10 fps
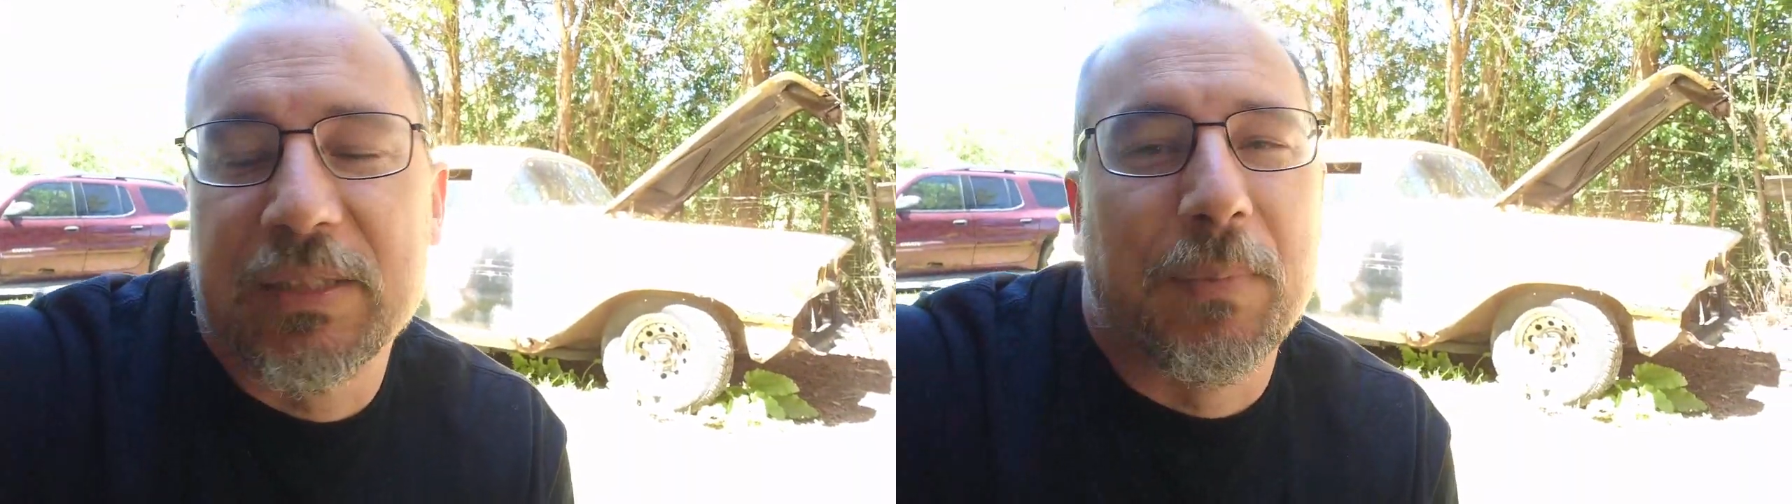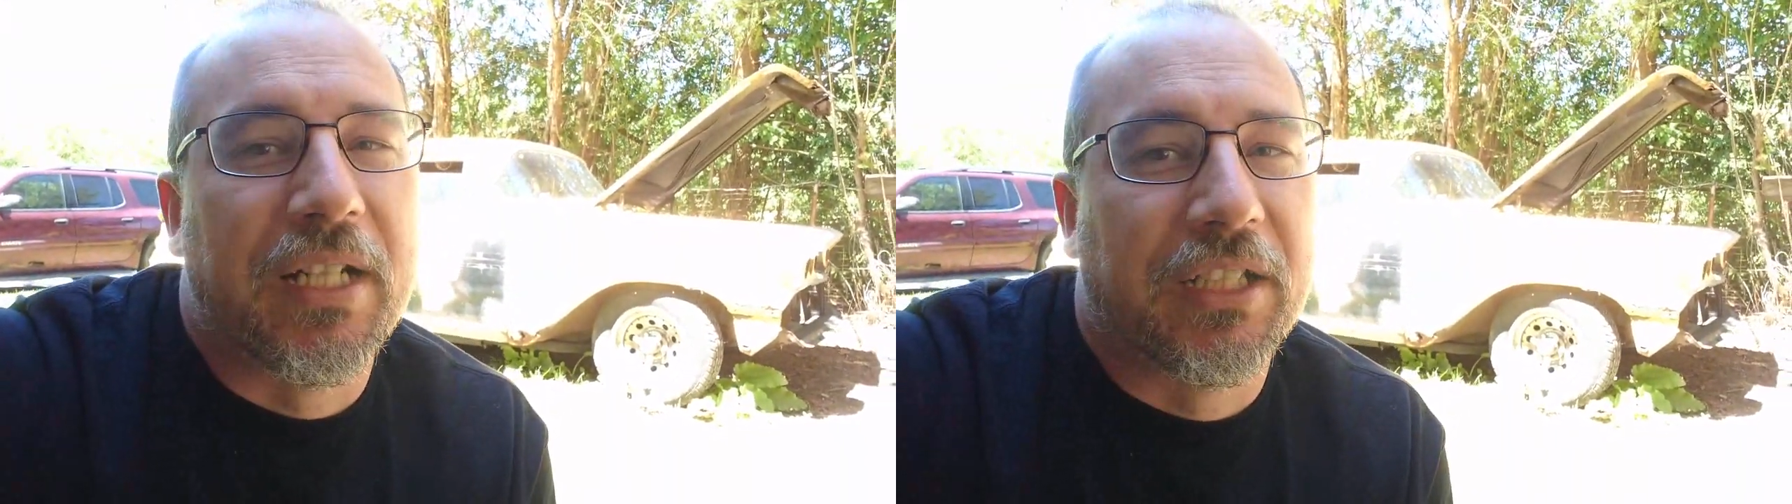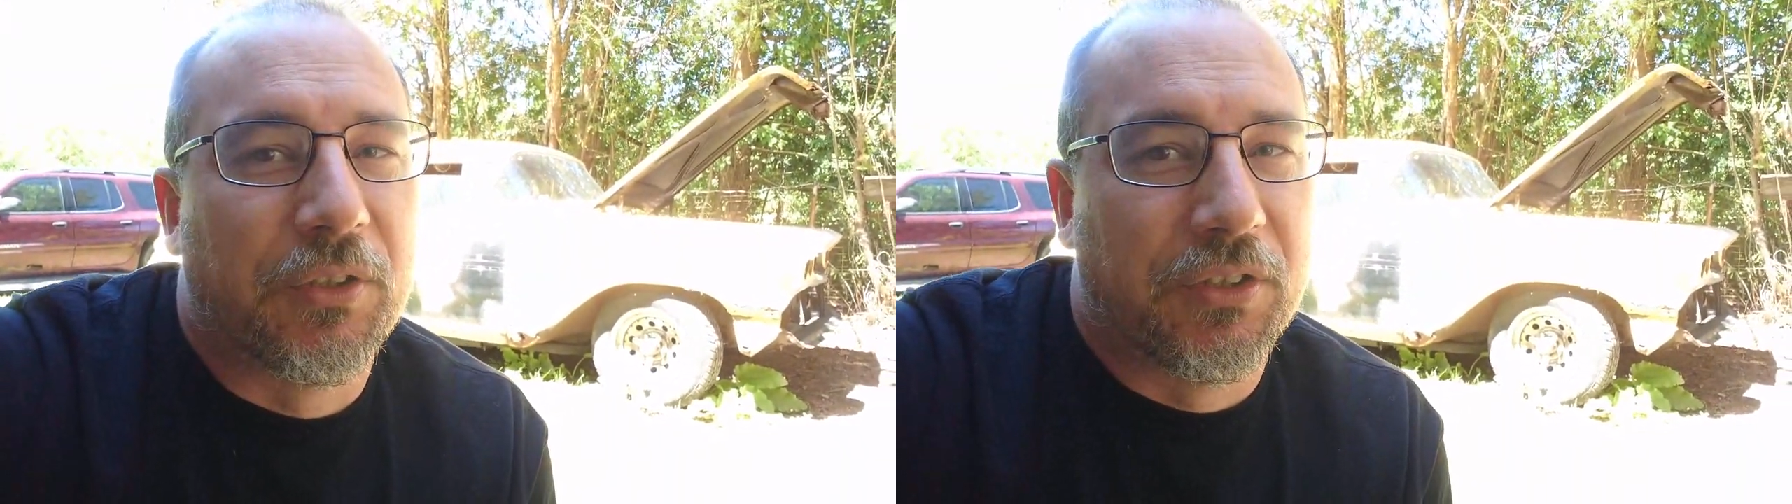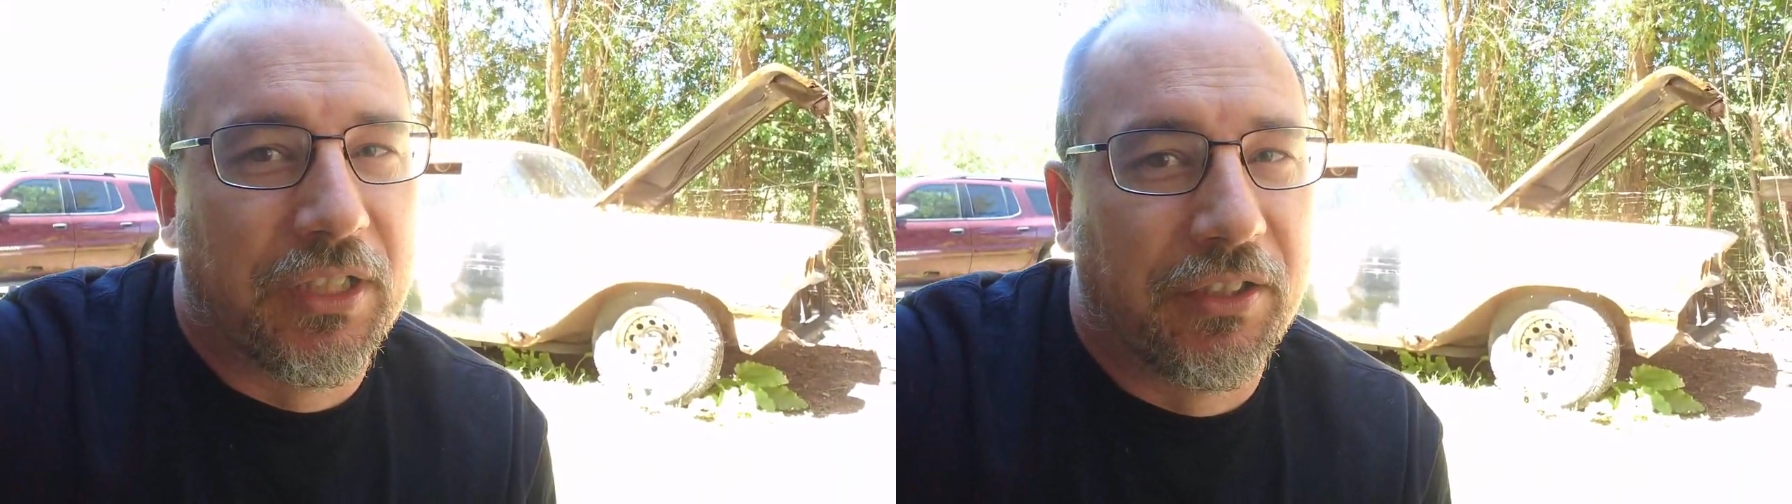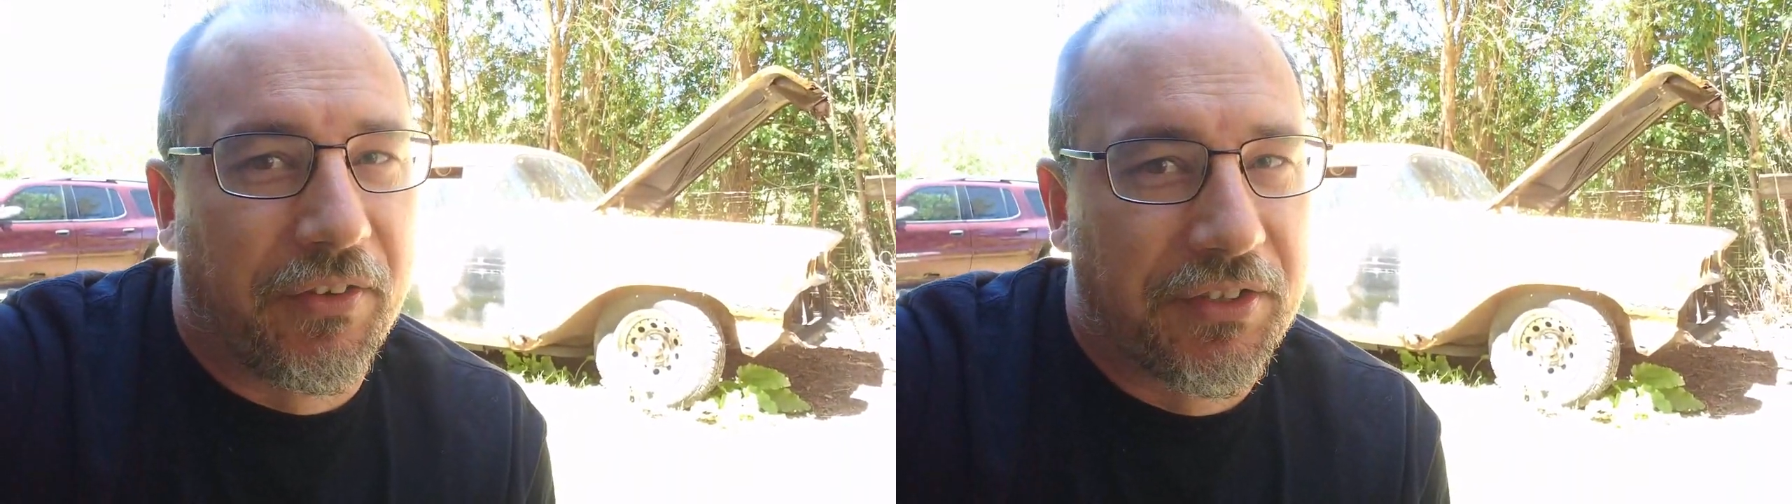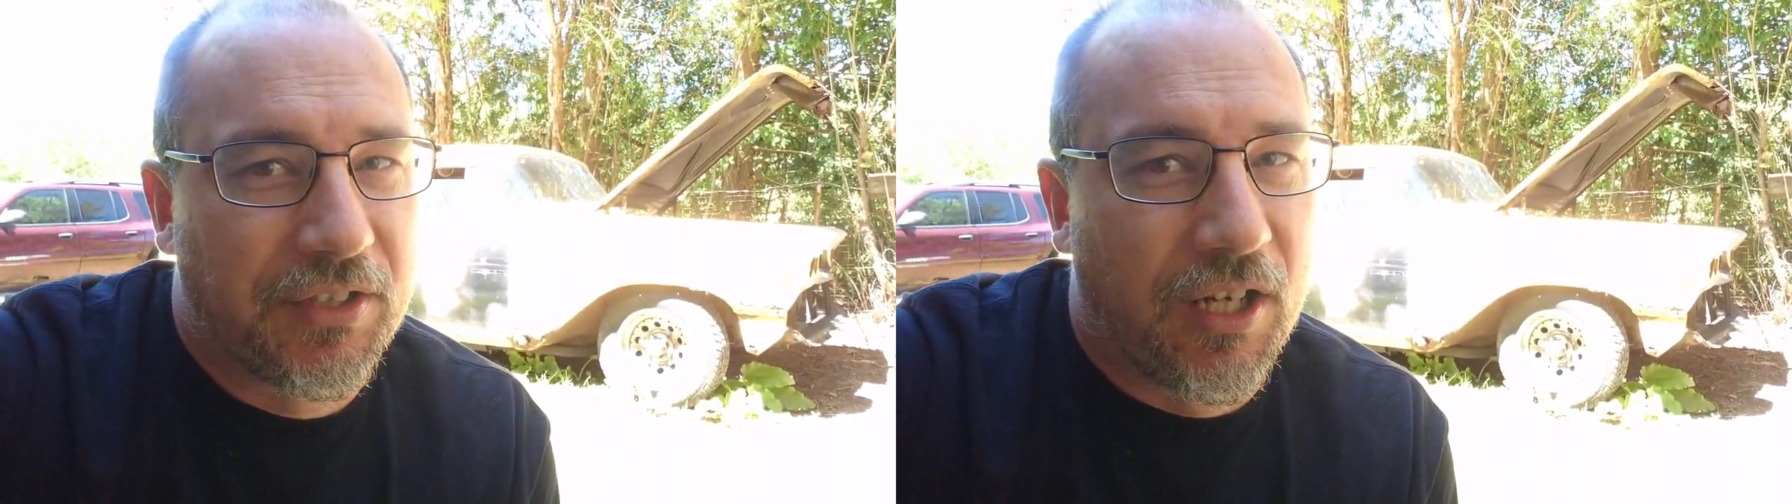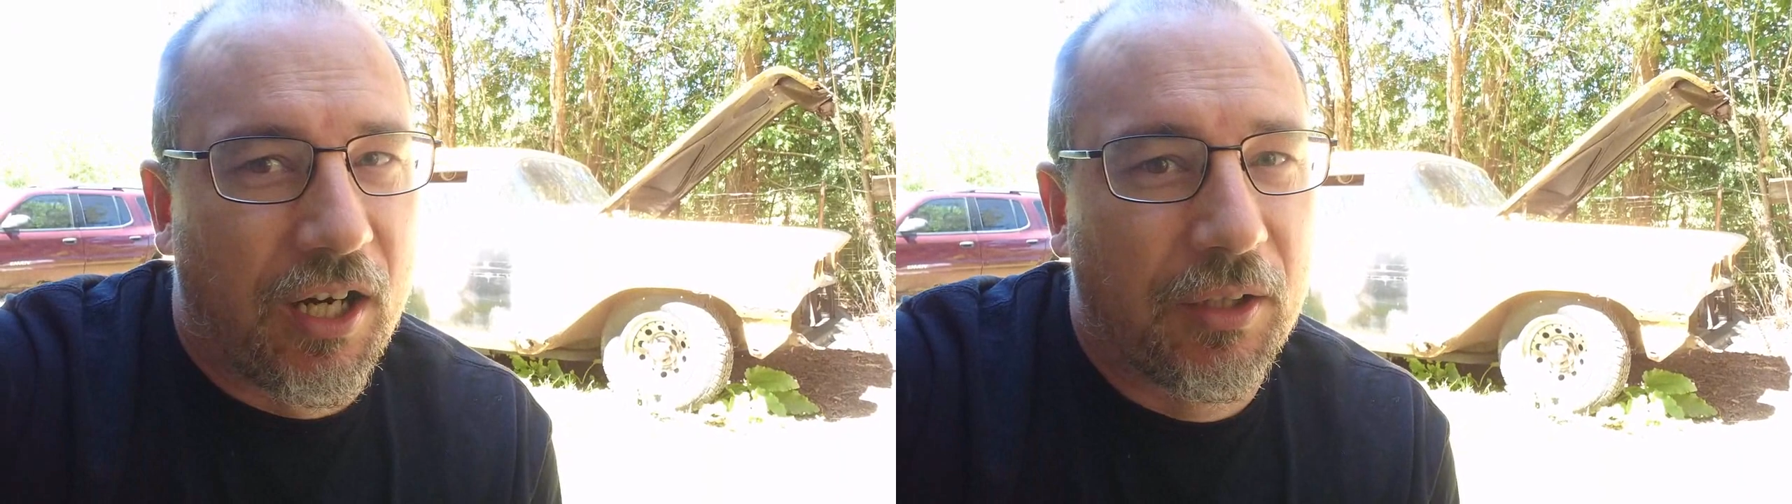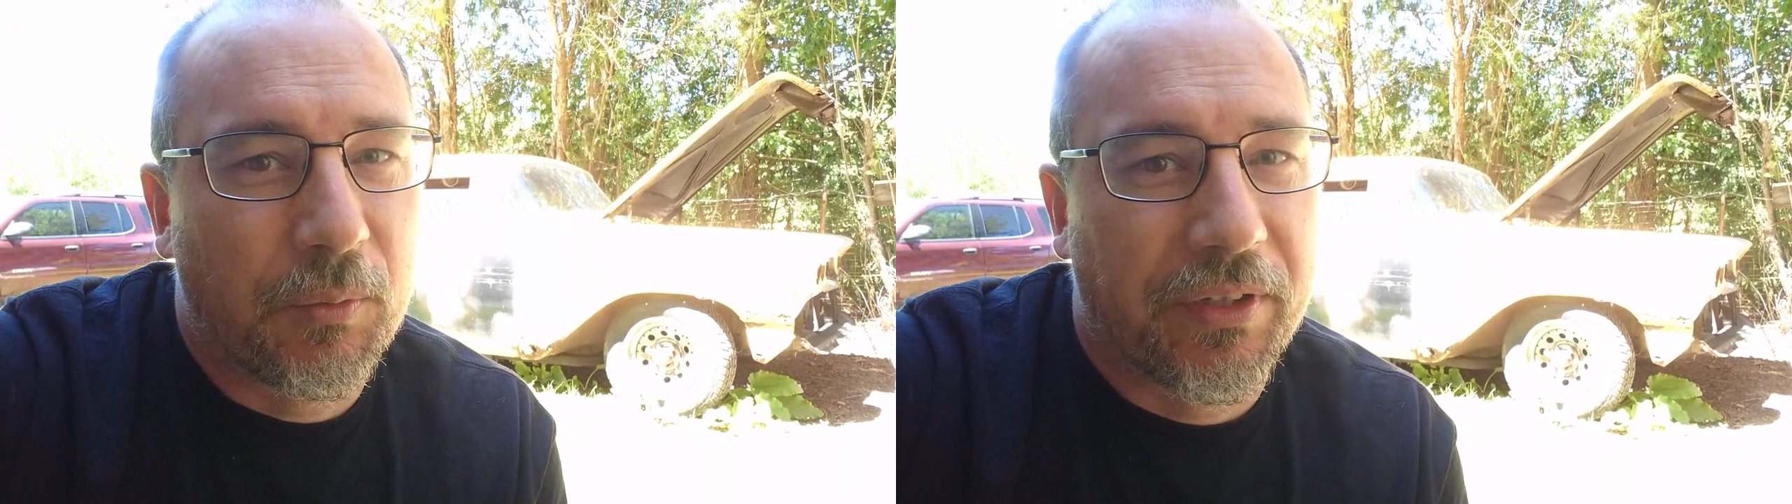some money go into this car,